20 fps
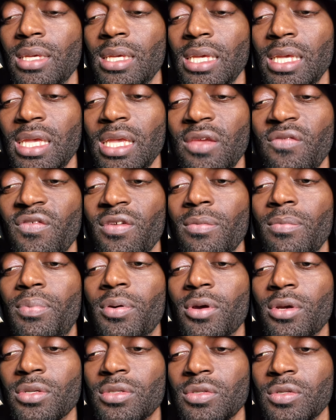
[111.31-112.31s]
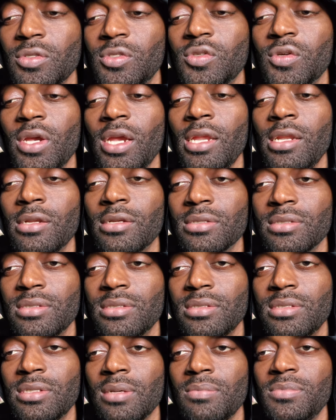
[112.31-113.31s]
even personal trainers
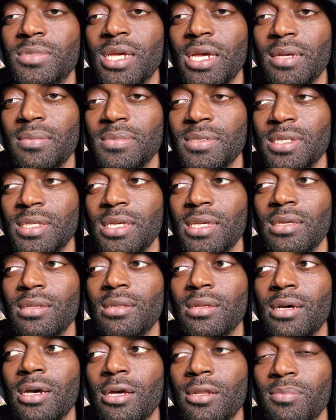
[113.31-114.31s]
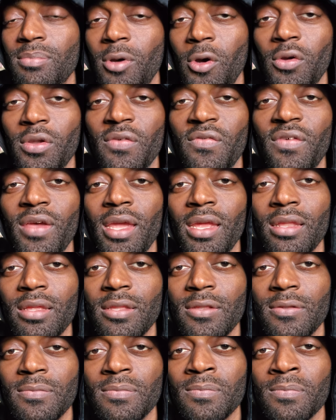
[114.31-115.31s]
sometimes get unmotivated.